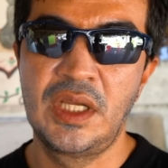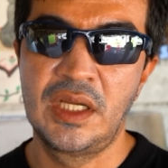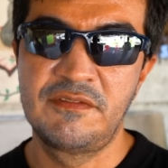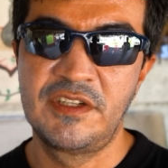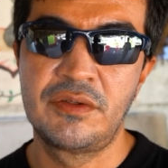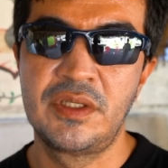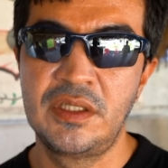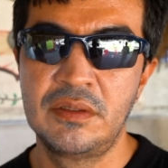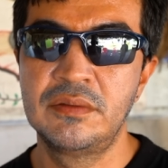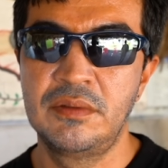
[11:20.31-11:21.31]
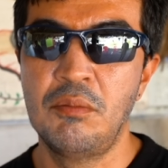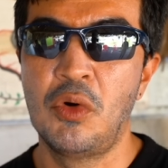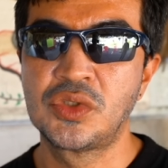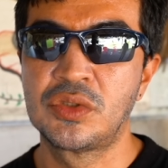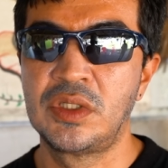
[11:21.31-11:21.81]
got very
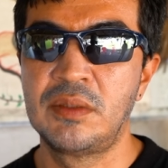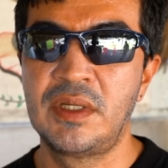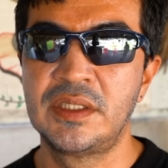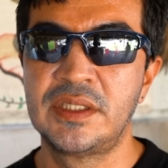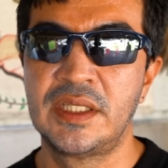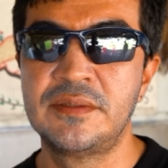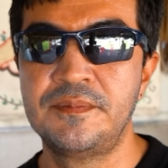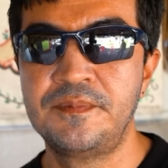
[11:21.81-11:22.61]
emotional about that.